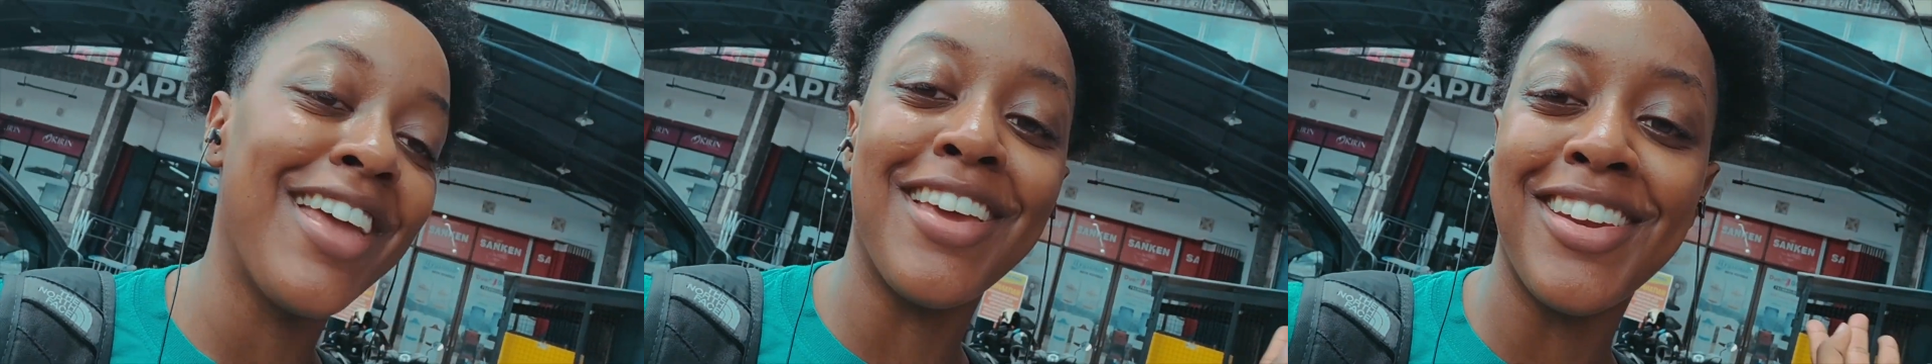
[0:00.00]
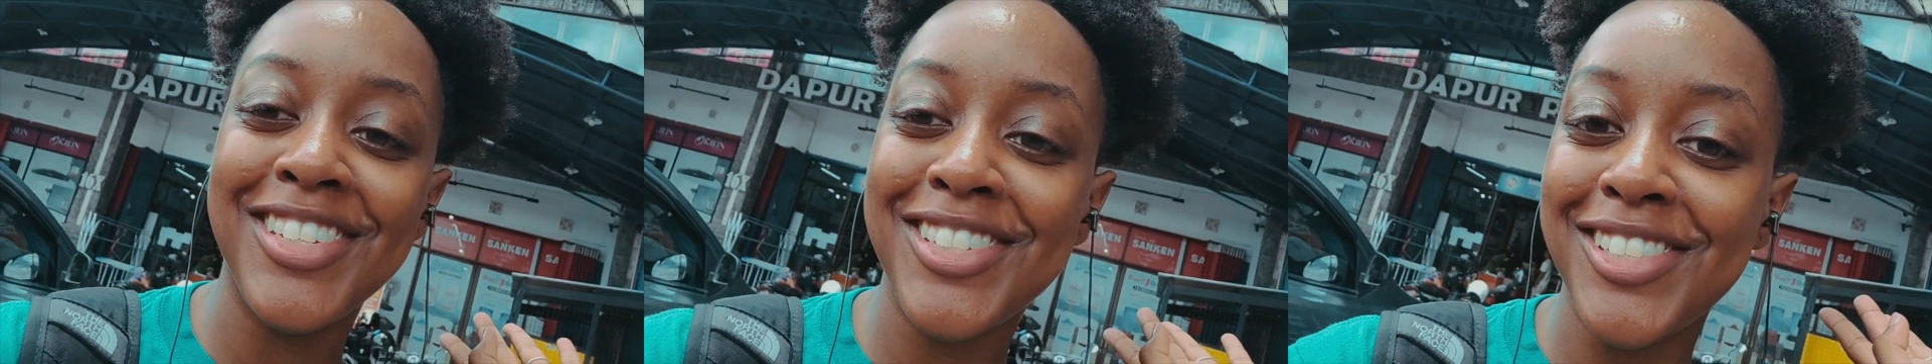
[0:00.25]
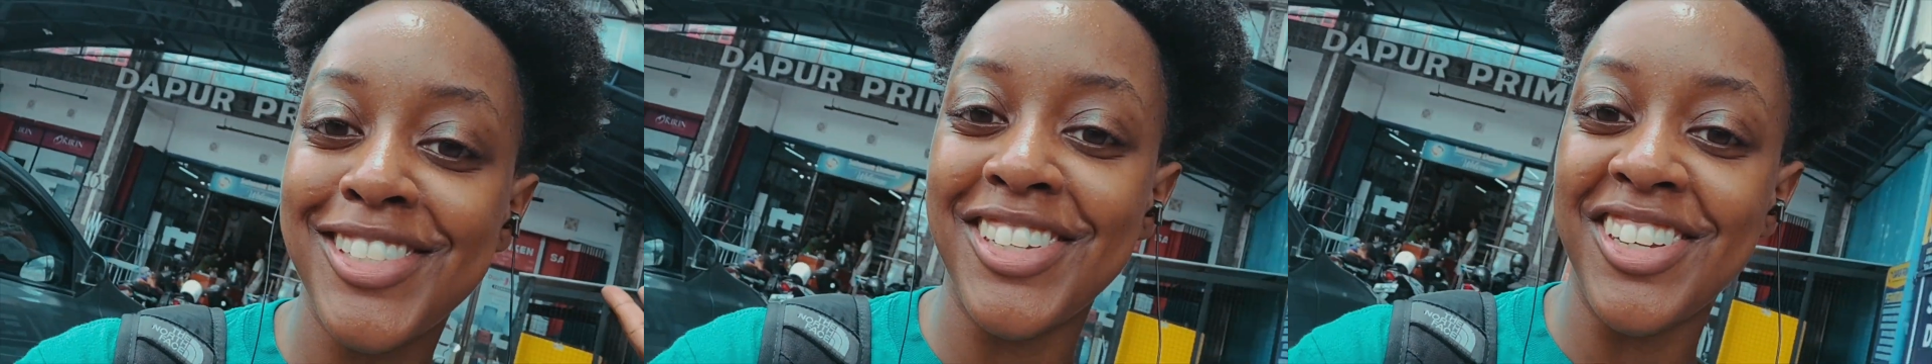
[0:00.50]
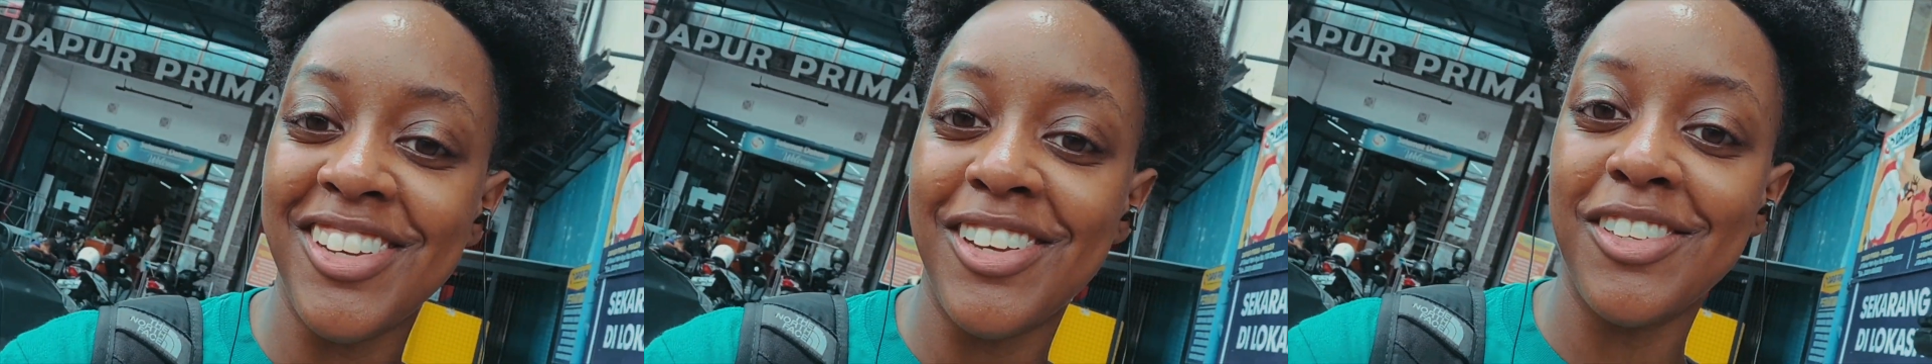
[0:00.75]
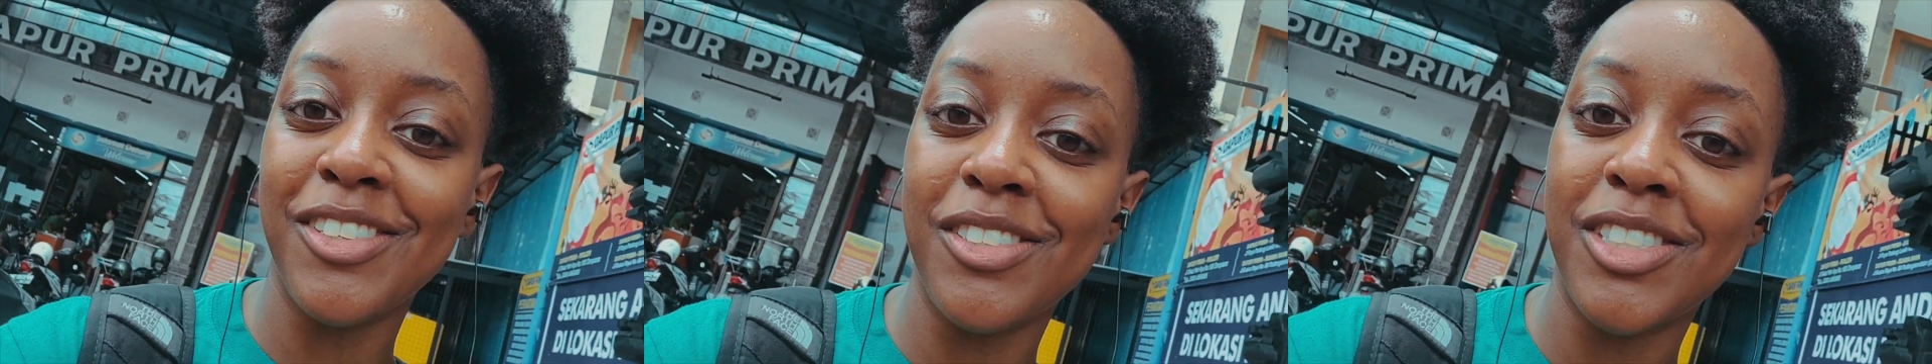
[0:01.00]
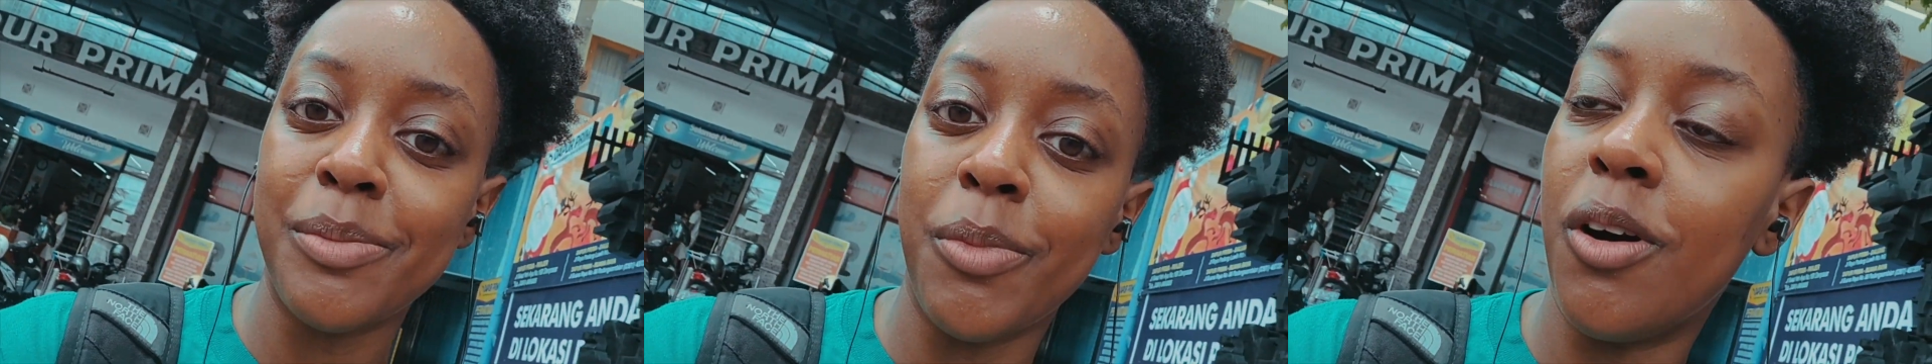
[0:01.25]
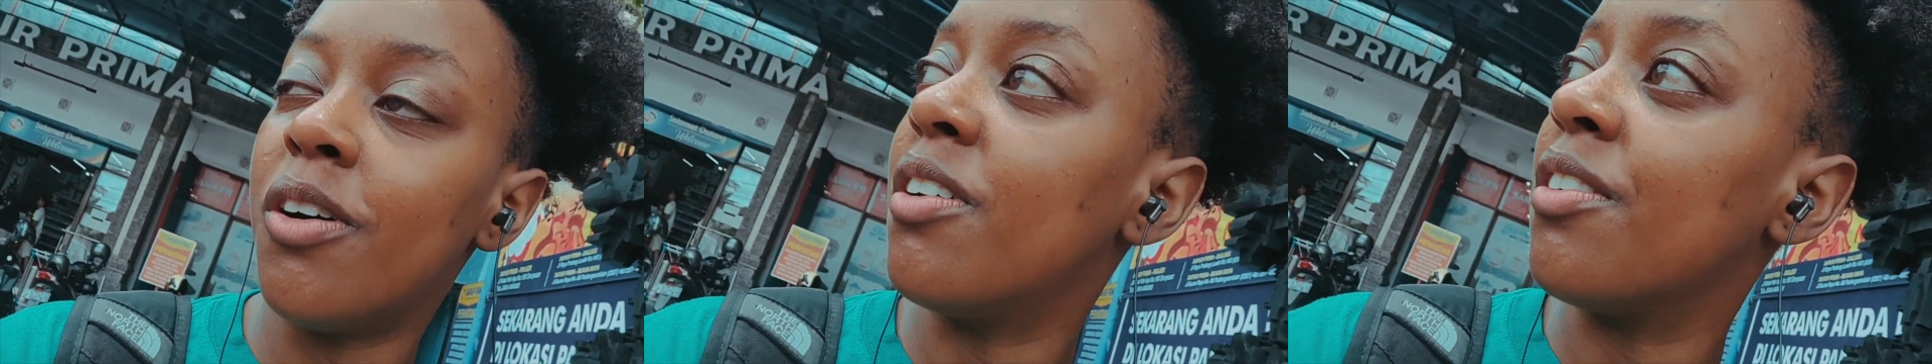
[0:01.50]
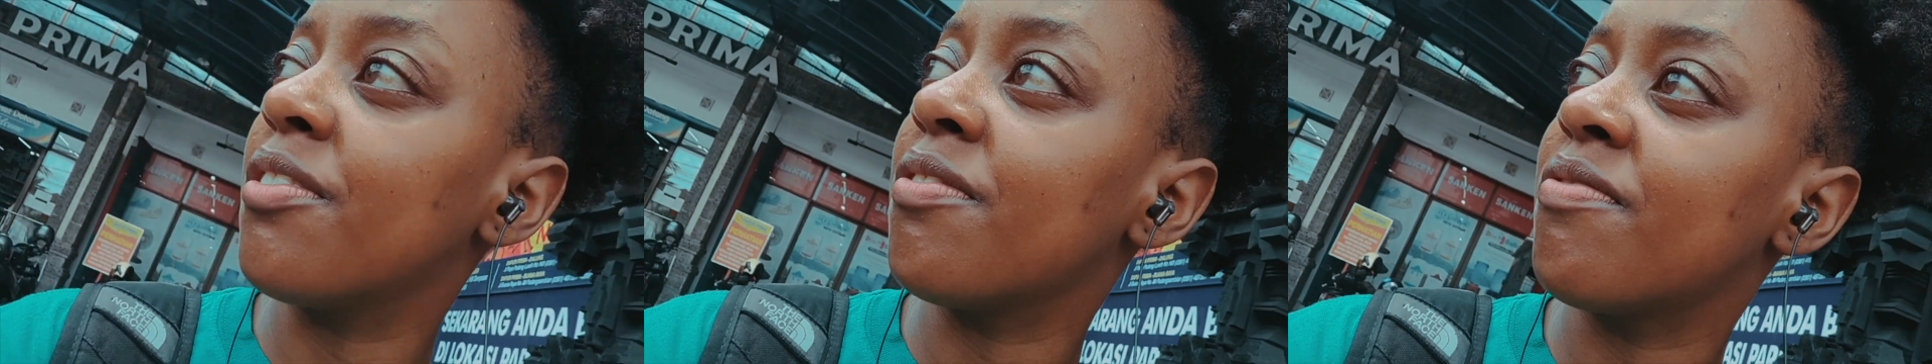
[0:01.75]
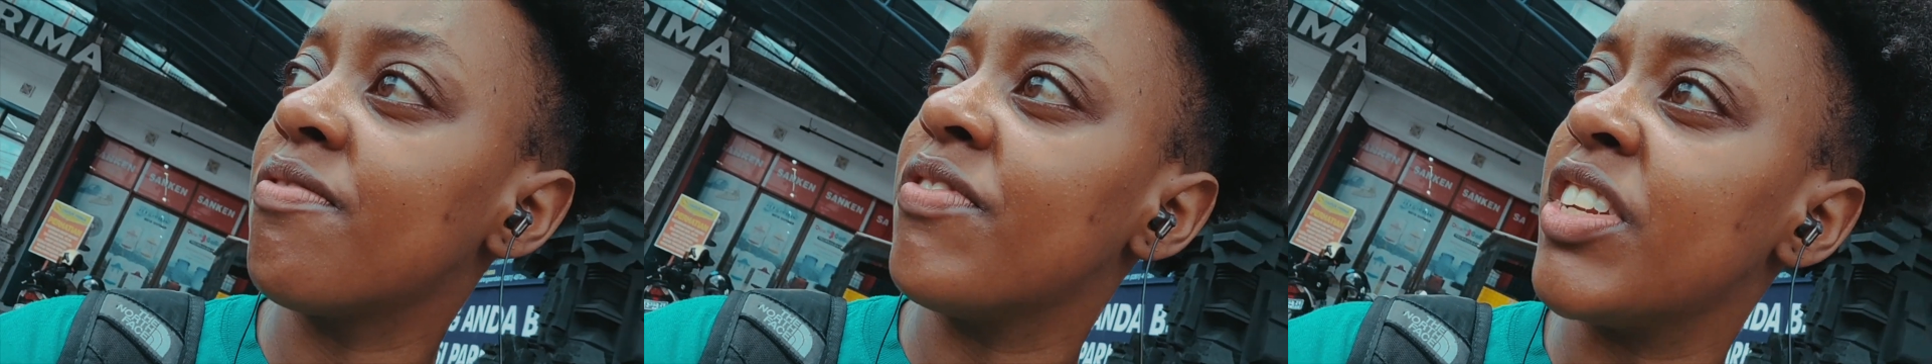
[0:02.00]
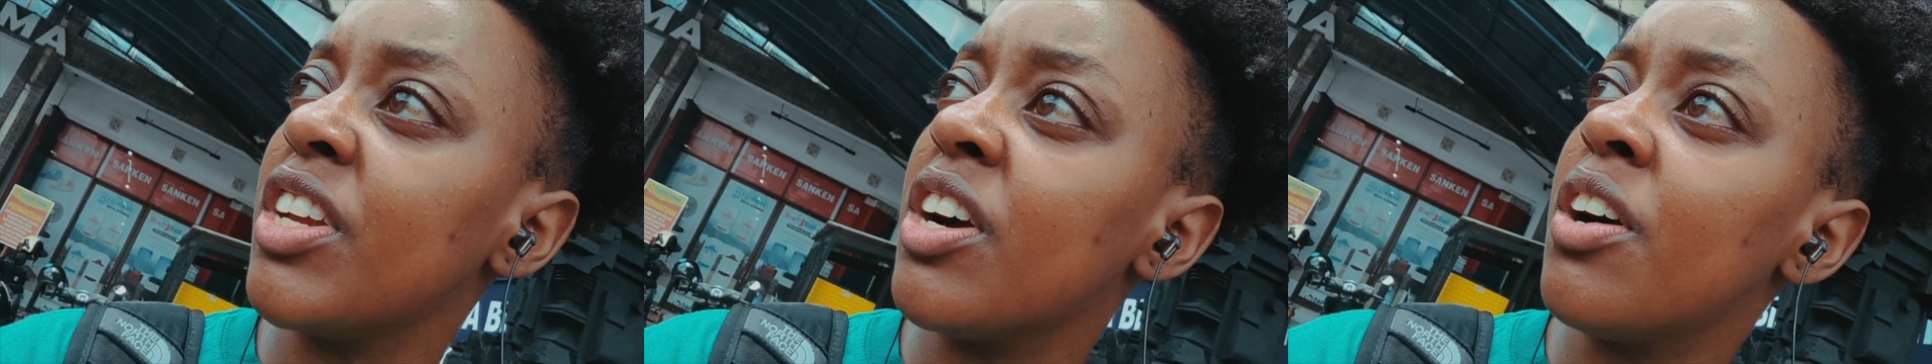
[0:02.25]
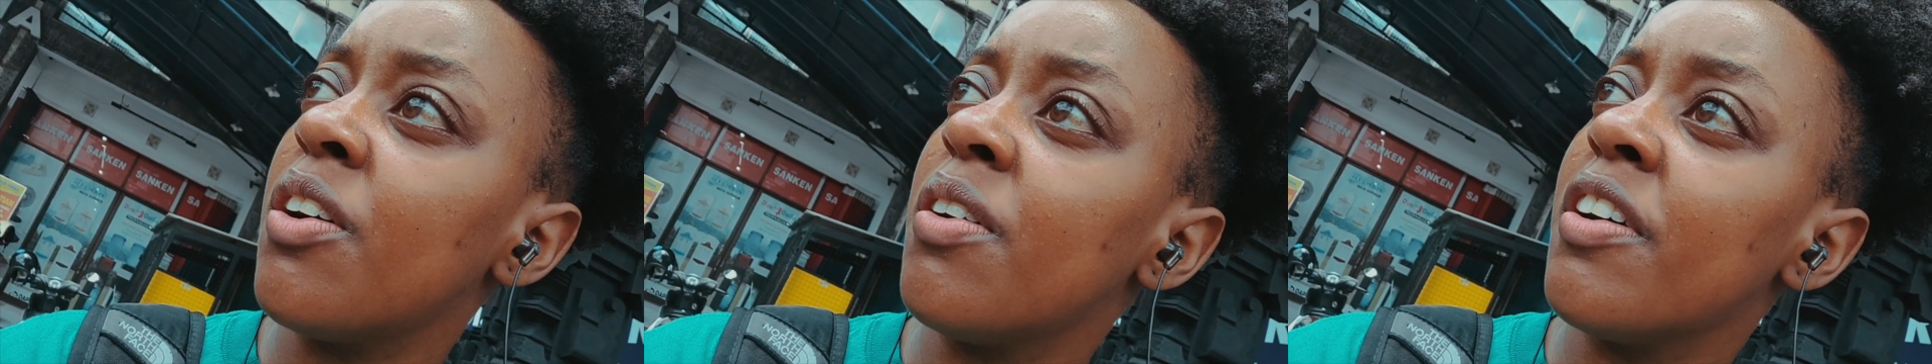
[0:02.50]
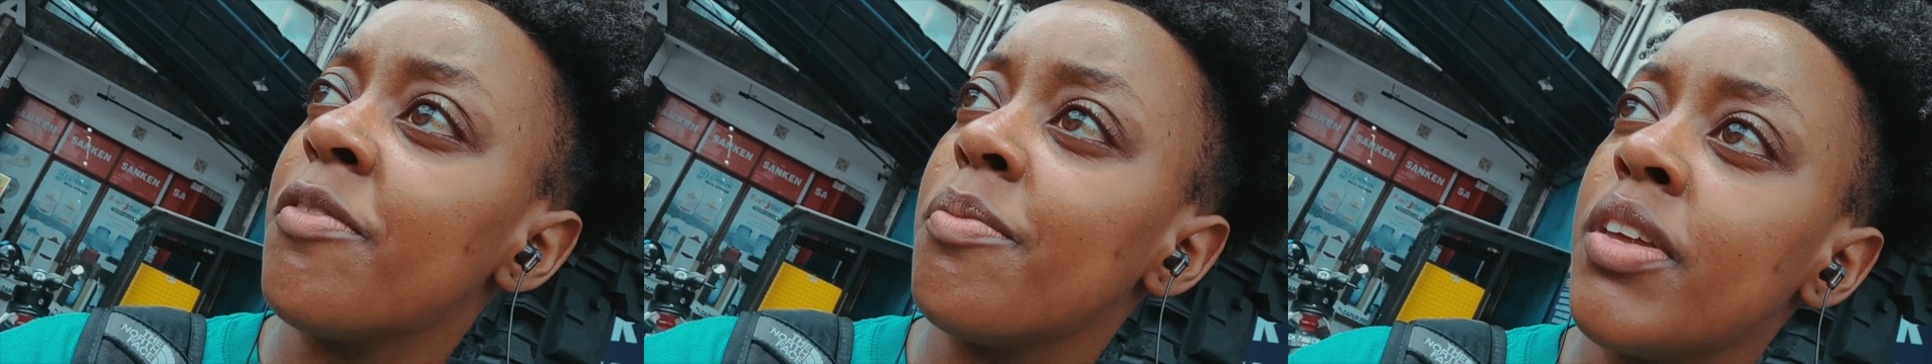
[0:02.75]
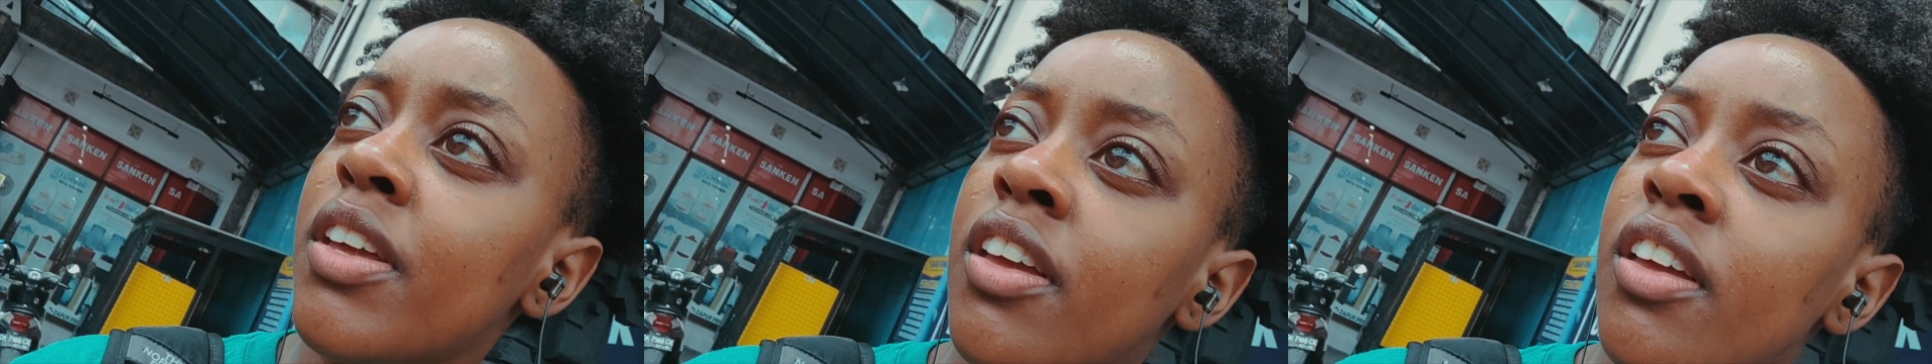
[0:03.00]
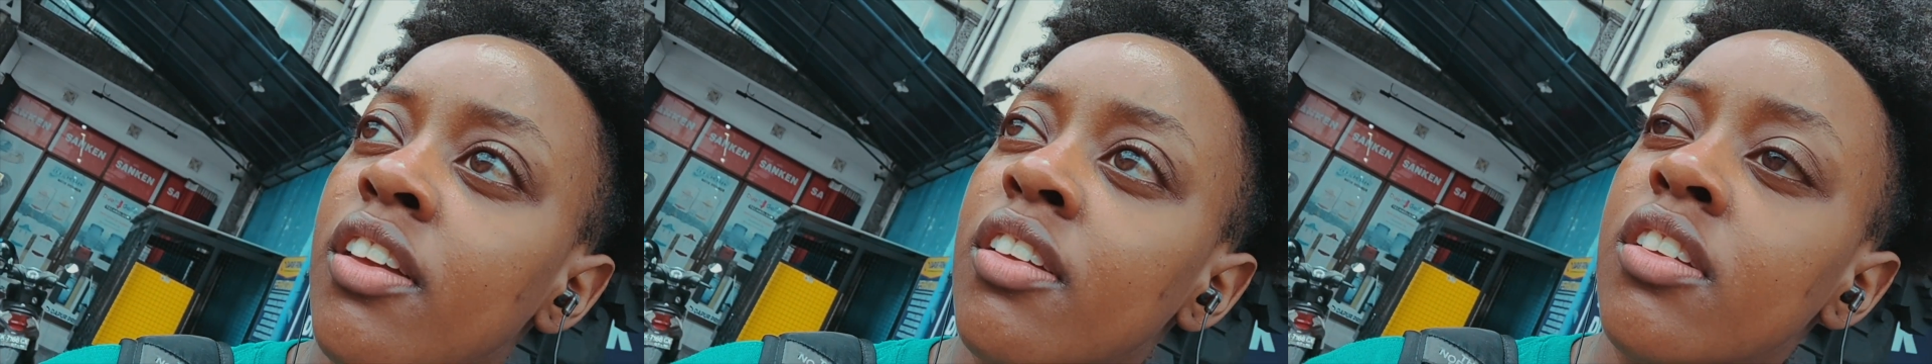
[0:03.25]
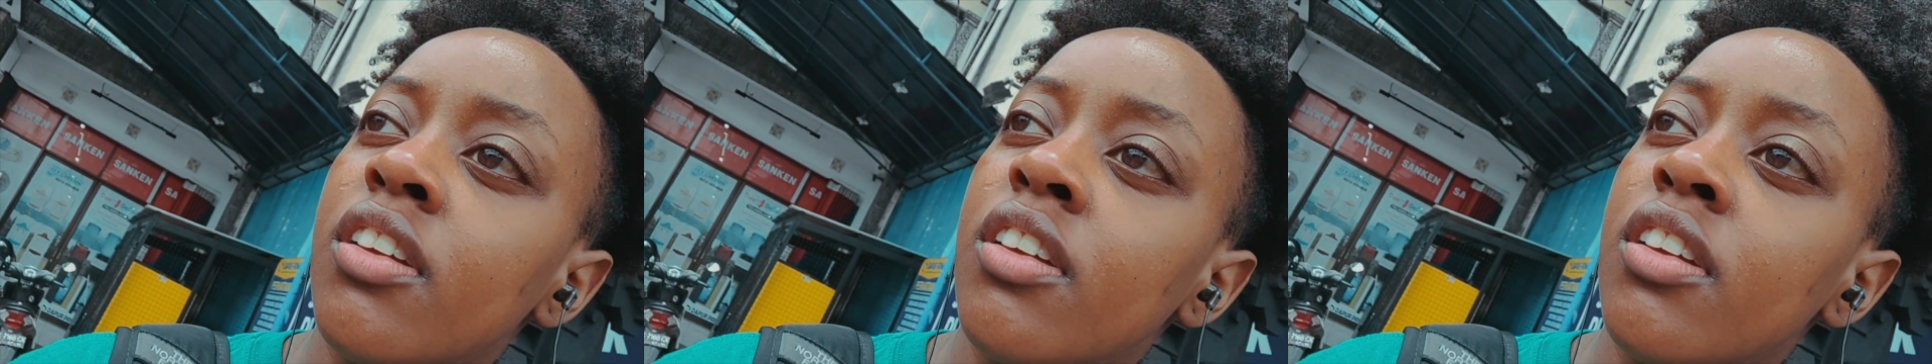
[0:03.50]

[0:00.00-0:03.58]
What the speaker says: And it's just a small video of me